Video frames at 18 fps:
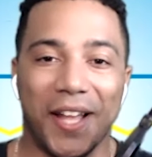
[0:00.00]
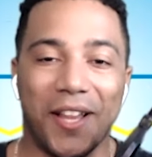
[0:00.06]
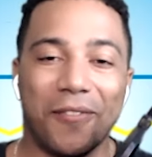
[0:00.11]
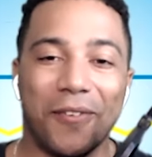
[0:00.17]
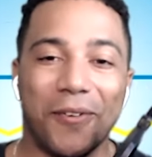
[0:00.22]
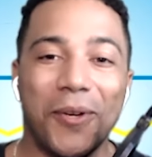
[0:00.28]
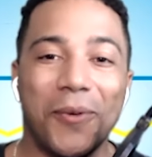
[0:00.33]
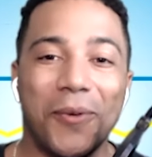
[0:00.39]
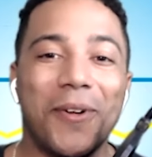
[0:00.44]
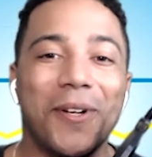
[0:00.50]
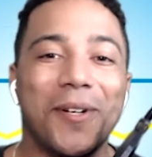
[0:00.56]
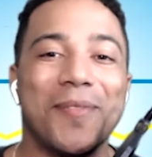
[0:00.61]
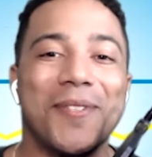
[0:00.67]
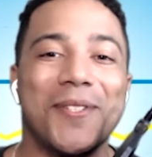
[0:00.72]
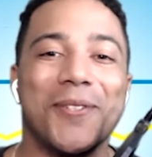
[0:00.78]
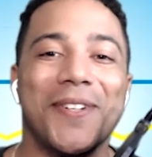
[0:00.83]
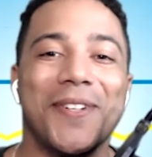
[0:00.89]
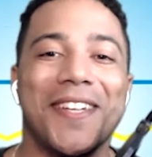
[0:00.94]
Hello, everyone. Welcome
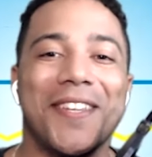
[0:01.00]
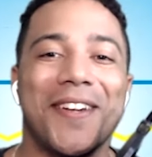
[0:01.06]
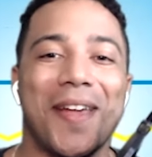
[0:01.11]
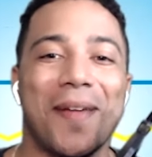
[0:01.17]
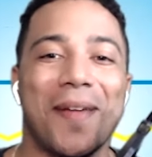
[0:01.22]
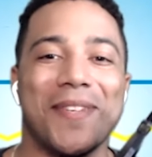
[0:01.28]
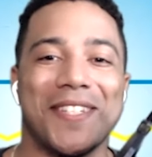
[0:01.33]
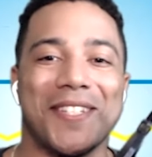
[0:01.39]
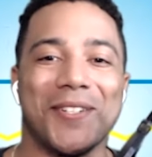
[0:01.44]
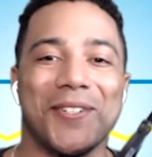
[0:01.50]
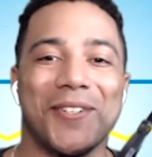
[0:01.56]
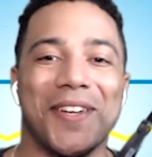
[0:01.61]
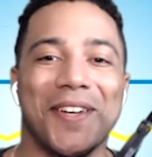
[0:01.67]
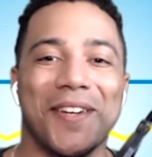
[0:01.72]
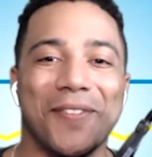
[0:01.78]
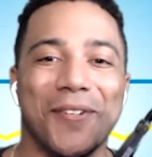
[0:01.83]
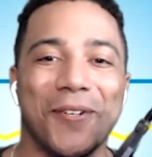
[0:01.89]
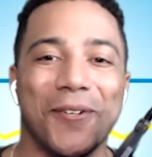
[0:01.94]
to another episode
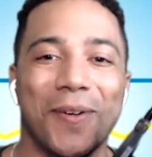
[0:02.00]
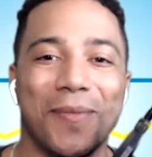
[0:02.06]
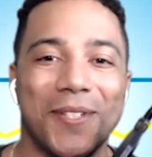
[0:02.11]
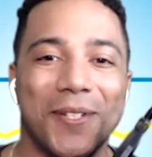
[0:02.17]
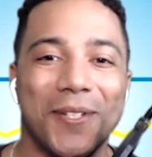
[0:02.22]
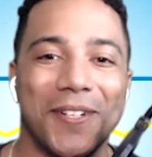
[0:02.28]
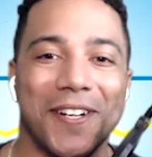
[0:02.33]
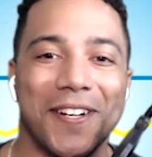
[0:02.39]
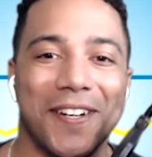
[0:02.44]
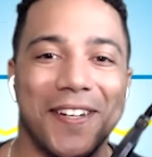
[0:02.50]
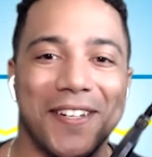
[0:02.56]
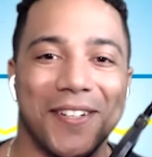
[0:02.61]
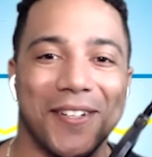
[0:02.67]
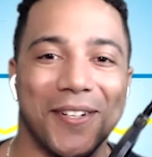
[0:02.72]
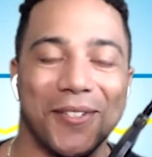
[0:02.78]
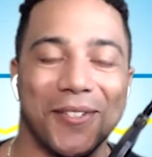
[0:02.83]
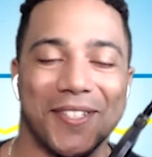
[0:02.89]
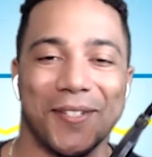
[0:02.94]
of Crypto Current.
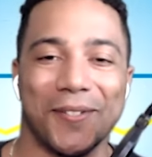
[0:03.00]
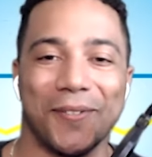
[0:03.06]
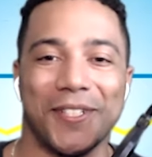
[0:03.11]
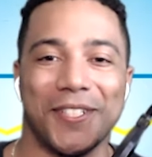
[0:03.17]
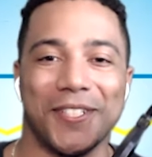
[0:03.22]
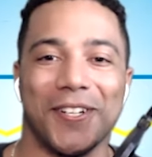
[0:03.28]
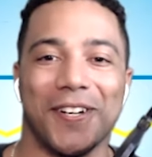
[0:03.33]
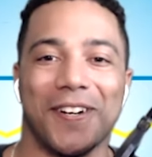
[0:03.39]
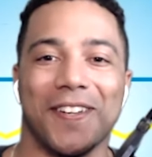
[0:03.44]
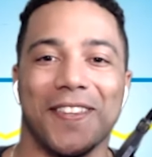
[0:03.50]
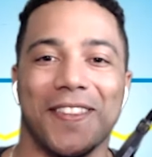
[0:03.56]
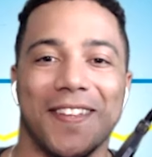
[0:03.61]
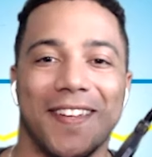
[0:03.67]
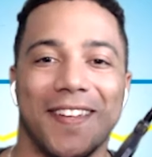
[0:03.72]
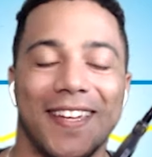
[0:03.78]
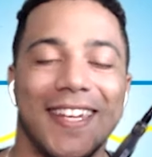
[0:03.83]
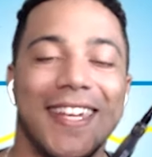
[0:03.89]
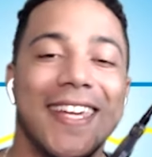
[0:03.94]
Your host here, Richard
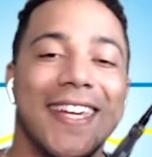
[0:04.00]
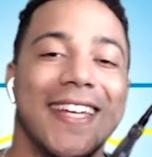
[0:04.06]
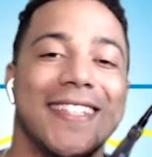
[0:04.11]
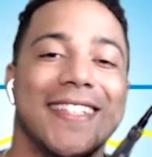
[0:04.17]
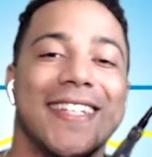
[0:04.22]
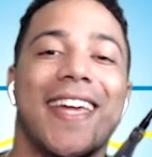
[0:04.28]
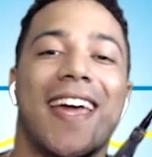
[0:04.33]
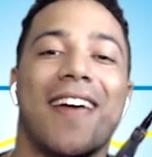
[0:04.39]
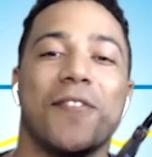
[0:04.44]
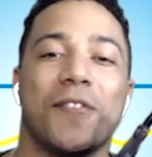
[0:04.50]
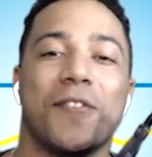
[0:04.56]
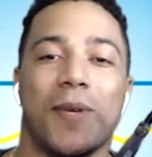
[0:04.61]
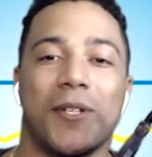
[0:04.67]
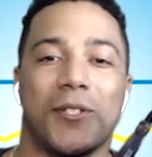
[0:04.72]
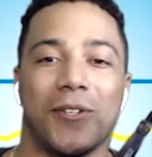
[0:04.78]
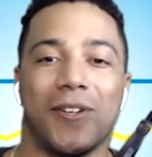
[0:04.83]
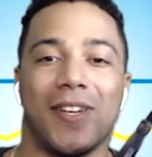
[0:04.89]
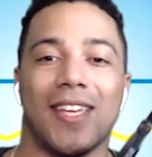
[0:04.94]
Carthon. And today I have a
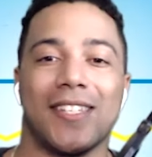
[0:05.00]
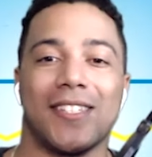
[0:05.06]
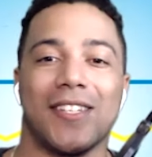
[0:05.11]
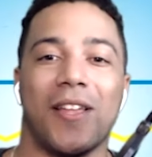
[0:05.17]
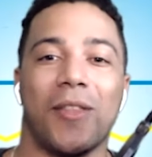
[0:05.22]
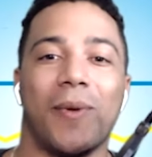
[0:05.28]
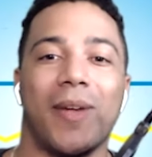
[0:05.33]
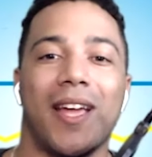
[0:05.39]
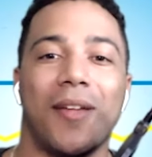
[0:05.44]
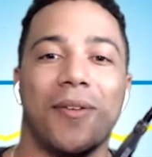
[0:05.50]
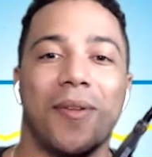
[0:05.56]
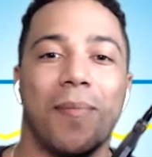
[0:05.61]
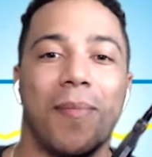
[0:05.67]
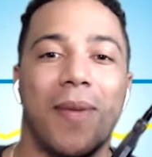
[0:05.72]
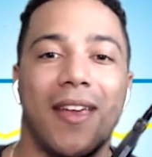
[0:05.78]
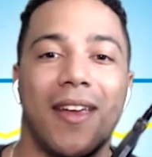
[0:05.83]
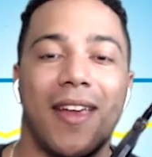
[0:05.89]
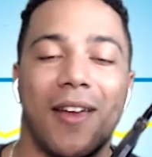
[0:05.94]
special guest all the way out in the
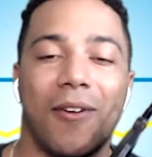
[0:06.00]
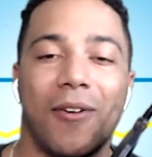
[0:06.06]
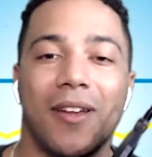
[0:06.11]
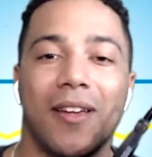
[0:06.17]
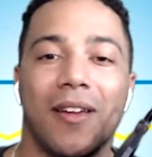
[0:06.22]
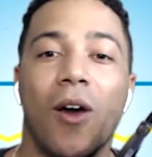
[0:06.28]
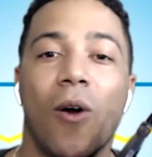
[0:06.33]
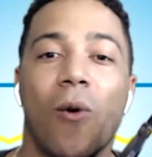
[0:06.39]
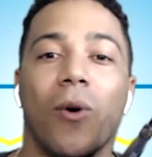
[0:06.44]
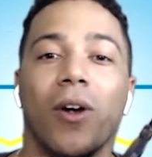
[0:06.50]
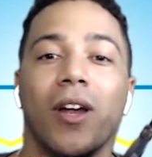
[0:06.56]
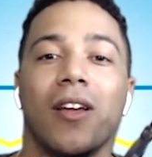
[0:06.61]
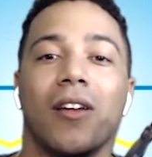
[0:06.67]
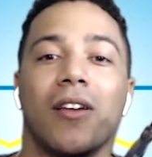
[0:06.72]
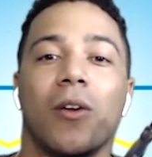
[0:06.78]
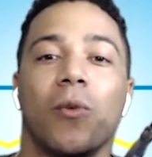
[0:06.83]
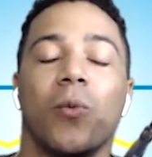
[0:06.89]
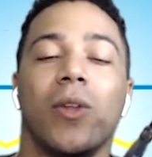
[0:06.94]
Bay Area working
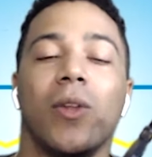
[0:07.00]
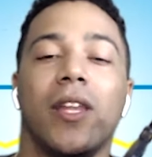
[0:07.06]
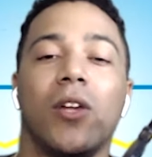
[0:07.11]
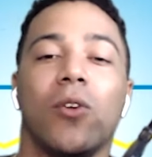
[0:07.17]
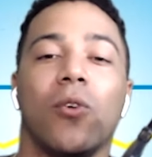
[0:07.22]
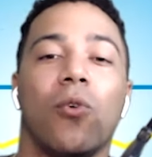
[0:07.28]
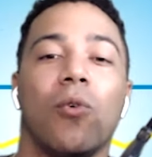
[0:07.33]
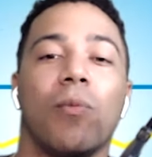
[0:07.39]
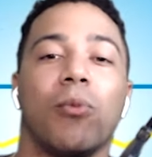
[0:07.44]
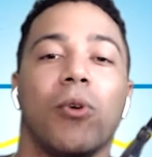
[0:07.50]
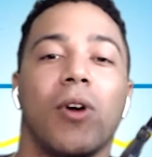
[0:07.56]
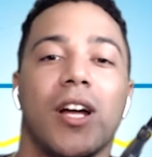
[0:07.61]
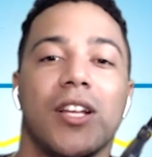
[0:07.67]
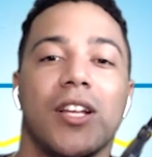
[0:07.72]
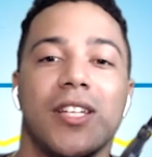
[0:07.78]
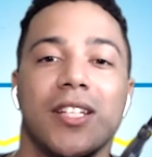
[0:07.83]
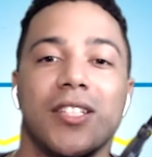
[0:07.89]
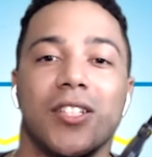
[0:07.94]
on a really cool
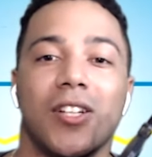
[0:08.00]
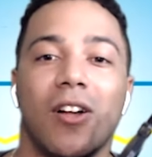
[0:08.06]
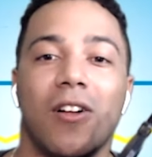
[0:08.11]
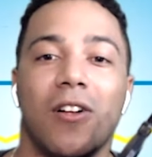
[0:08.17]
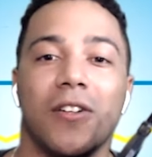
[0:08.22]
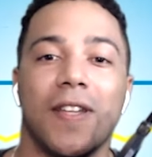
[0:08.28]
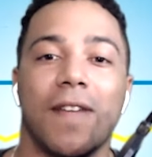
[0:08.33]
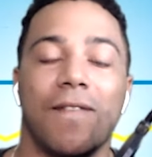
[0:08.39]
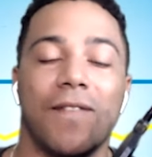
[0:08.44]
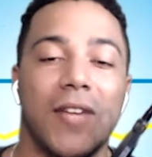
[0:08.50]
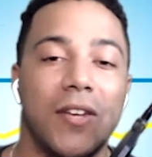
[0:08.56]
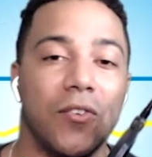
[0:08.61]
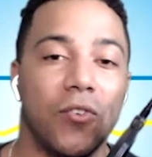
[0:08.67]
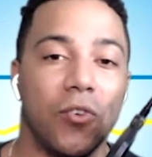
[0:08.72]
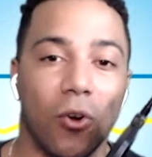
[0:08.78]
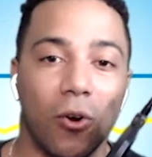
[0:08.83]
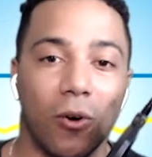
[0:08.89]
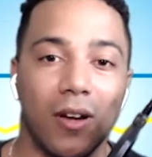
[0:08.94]
project called
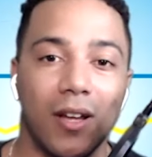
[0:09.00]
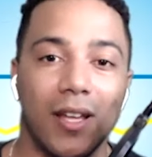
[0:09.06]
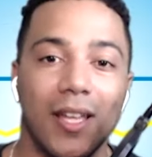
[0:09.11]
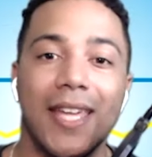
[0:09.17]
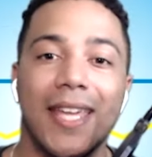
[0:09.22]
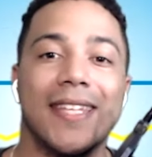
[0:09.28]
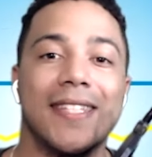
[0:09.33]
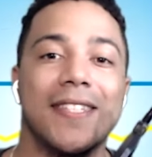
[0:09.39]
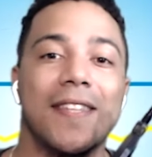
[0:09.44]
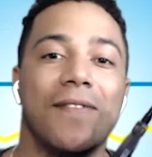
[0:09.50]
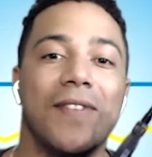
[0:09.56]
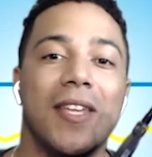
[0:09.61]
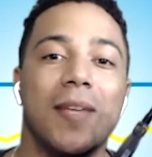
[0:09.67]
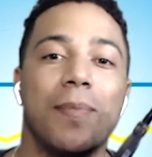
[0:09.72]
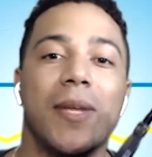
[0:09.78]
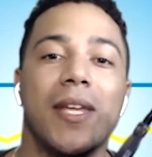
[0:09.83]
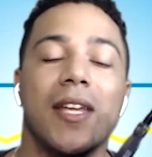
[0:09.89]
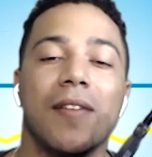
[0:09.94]
Findora. He's the
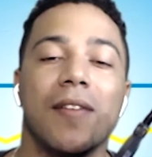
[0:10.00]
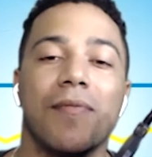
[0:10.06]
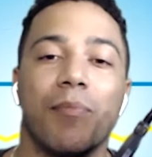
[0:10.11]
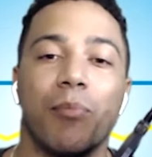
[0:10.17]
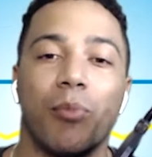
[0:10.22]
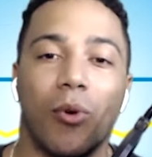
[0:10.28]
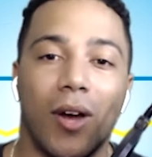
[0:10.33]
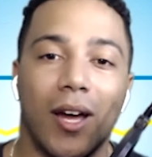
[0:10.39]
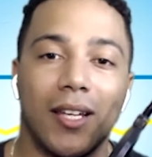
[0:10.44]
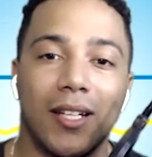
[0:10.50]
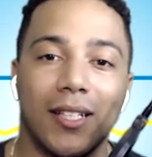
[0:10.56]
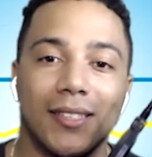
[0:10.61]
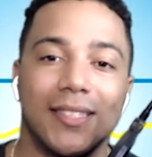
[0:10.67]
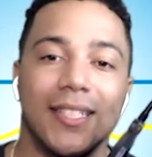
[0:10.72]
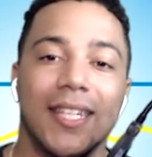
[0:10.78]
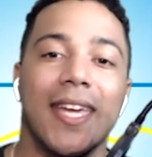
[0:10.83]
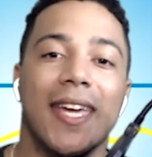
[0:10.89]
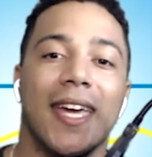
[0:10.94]
VP of
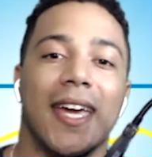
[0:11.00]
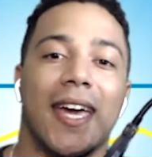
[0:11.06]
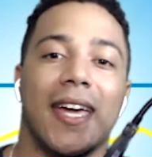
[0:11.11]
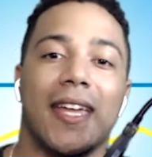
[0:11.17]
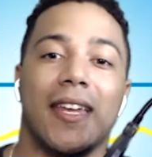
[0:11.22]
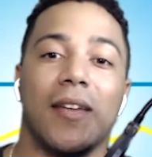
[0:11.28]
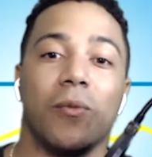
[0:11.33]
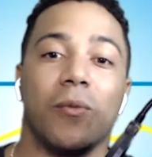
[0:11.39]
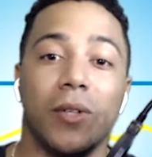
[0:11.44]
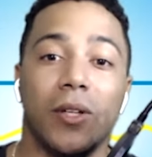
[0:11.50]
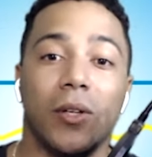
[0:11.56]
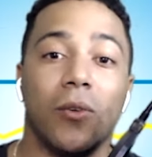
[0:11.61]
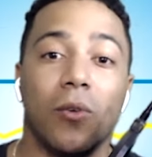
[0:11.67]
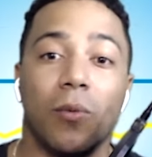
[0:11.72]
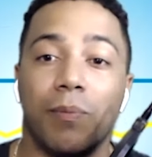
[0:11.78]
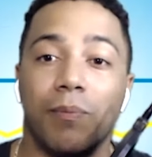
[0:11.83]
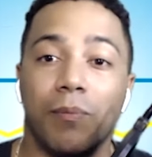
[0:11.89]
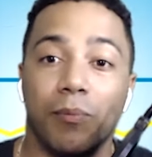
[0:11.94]
product at a really
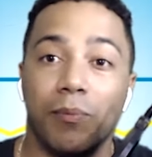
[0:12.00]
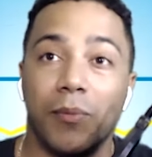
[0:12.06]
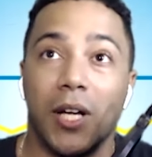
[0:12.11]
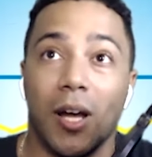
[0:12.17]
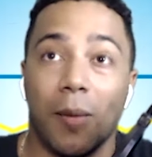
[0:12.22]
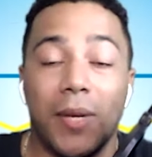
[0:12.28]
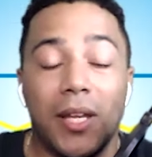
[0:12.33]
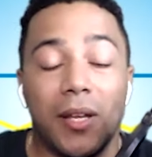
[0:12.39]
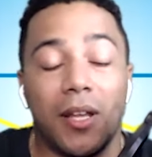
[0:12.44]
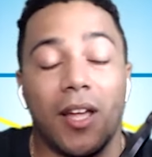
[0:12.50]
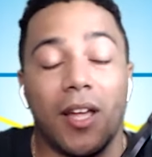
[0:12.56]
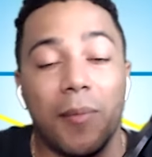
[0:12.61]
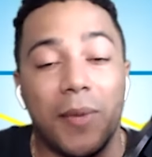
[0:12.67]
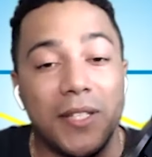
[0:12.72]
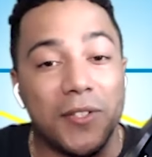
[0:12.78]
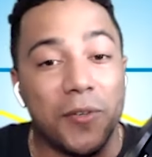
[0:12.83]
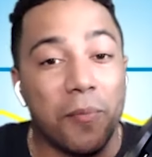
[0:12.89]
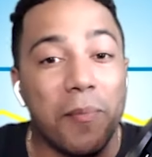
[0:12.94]
cool company
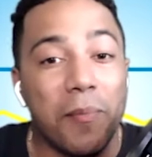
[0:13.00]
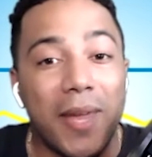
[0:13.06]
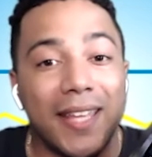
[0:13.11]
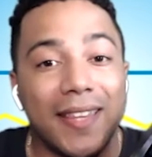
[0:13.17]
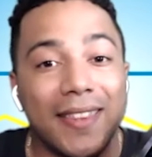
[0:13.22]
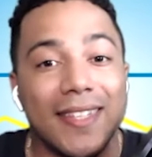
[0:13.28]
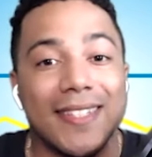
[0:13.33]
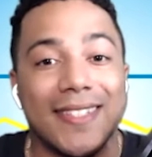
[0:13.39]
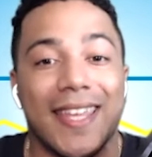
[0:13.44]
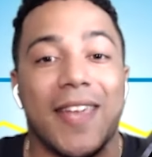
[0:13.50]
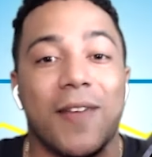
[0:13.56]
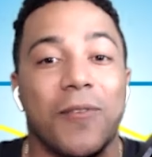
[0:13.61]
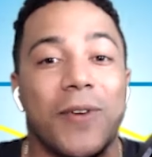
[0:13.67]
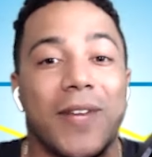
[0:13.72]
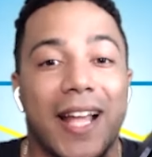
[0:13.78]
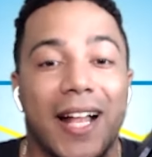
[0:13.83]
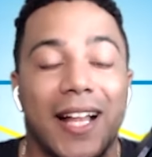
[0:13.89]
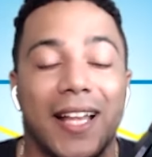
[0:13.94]
coming to make this a
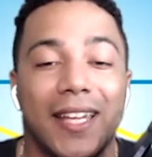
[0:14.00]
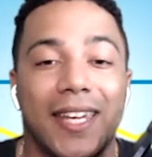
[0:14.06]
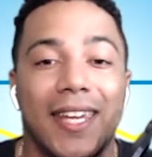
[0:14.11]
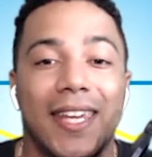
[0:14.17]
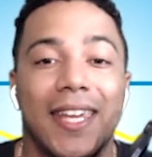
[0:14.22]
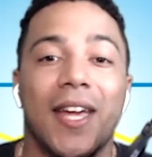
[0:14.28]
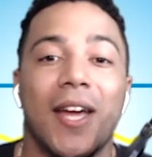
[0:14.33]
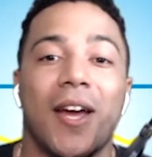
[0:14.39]
reality.